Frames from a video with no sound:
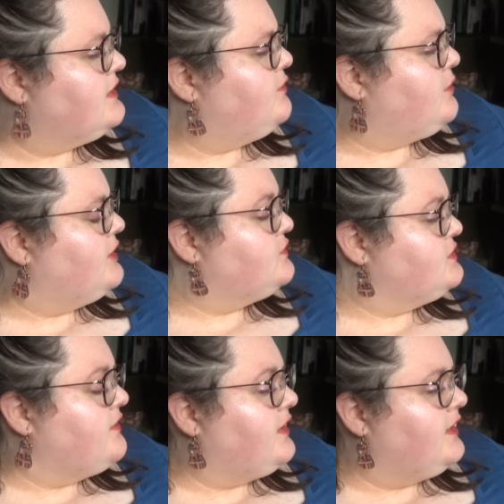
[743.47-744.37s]
Seven Brides for
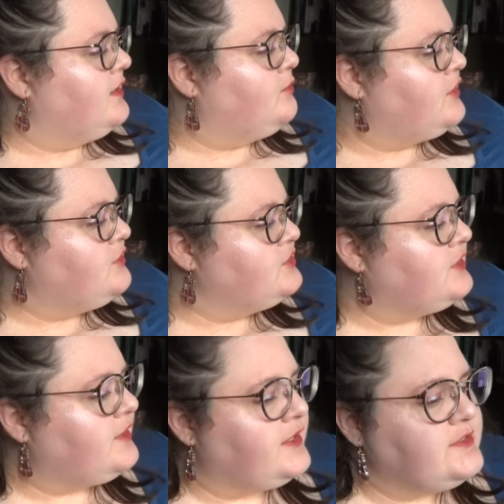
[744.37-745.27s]
Seven Alien Brothers
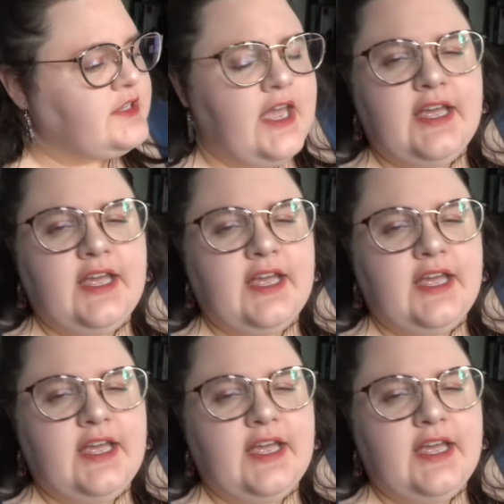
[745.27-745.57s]
series.